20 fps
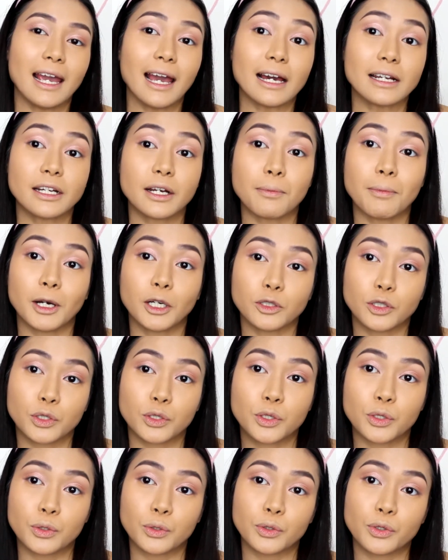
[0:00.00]
added about
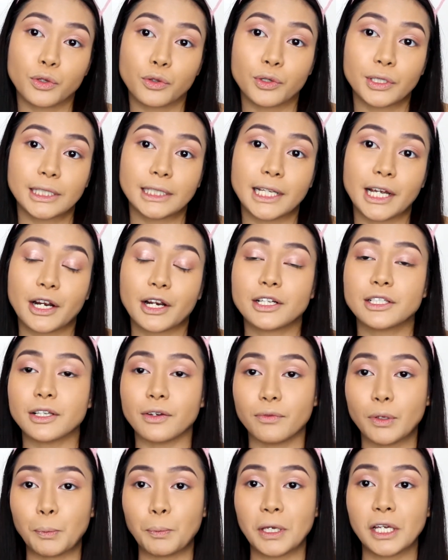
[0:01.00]
2 to 3 layers
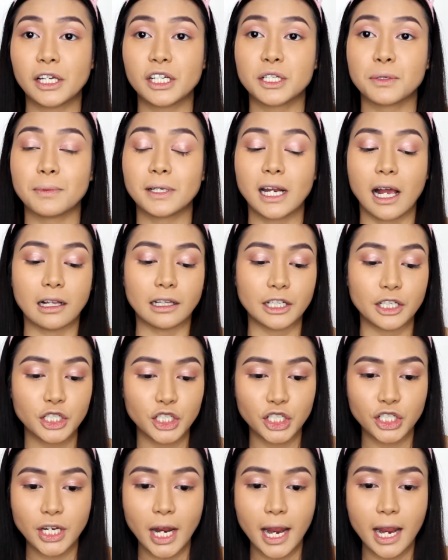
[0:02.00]
of the pinkish metallic
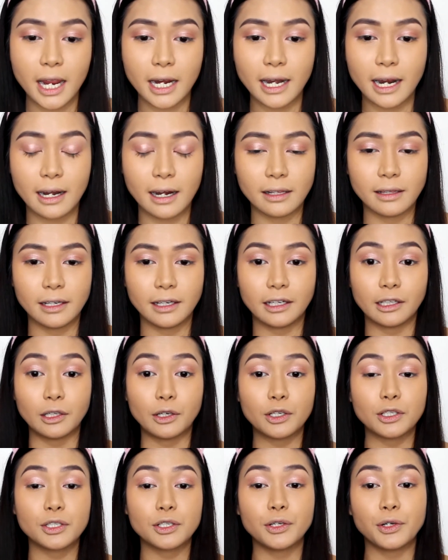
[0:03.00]
shade, and I think it
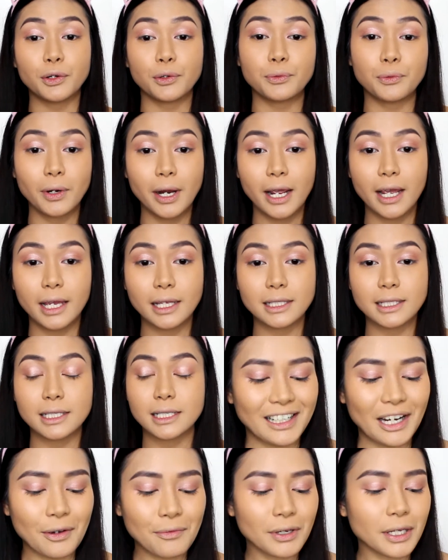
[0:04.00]
looks great.
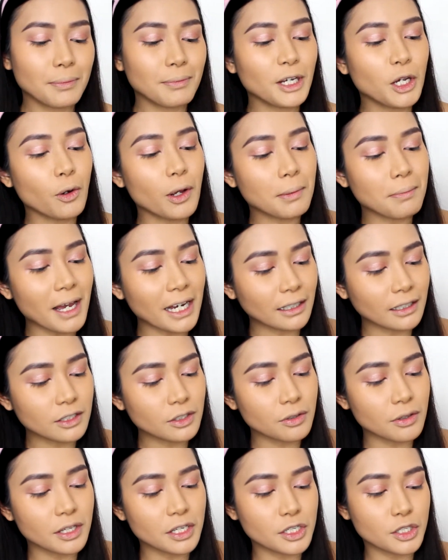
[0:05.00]
Now I'm gonna be going back
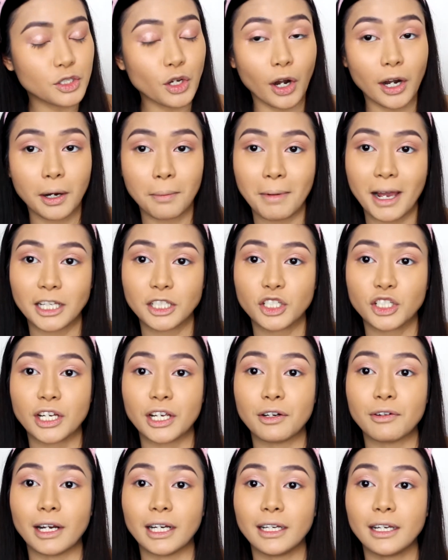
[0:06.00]
into this dark matte
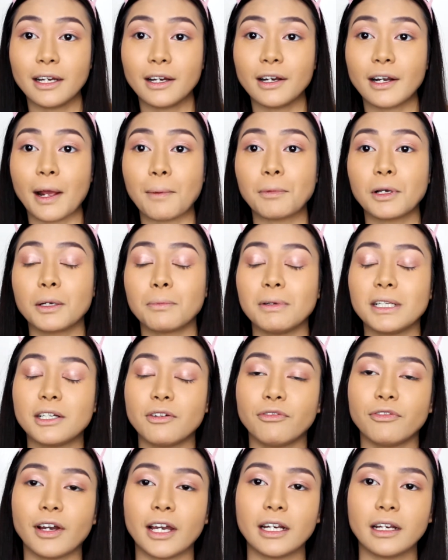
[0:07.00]
shade right here, and I'm gonna be
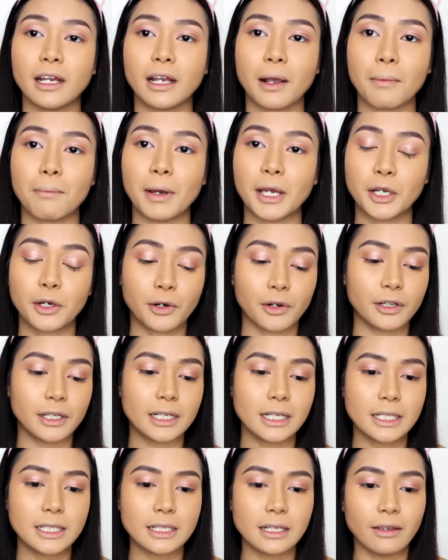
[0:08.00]
defining my
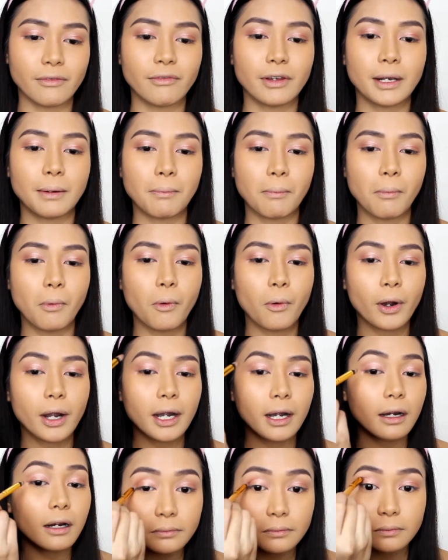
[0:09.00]
crease even more.